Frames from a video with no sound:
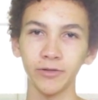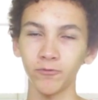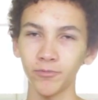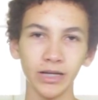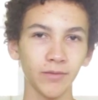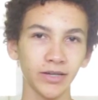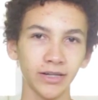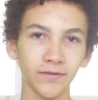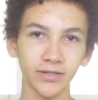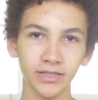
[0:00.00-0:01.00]
It won't make a big
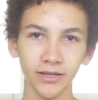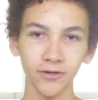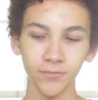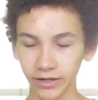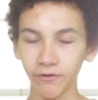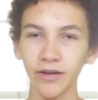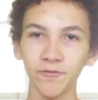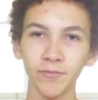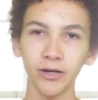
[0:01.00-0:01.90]
difference though, and you'll have